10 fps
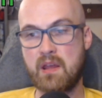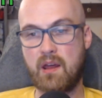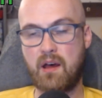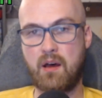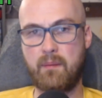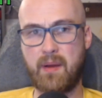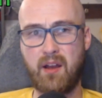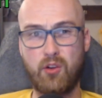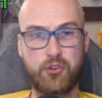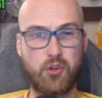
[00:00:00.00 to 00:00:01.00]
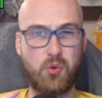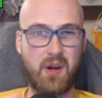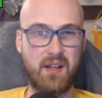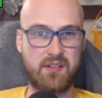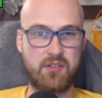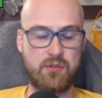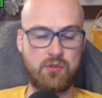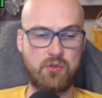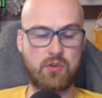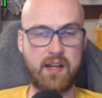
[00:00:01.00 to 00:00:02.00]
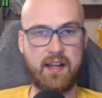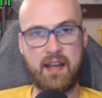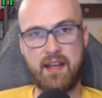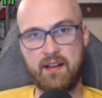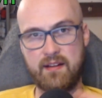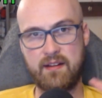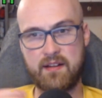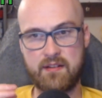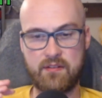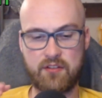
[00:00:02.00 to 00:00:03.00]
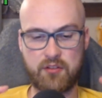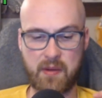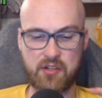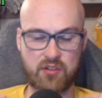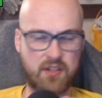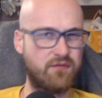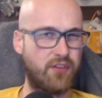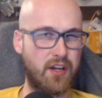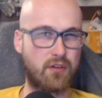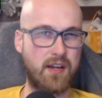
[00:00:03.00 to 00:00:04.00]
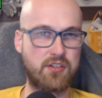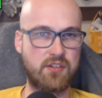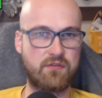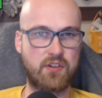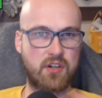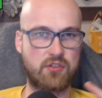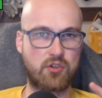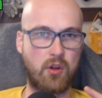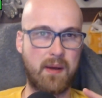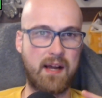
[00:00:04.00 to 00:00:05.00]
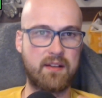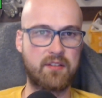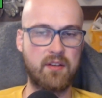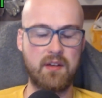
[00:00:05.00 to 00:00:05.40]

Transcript: I also want to create a special configuration for control bots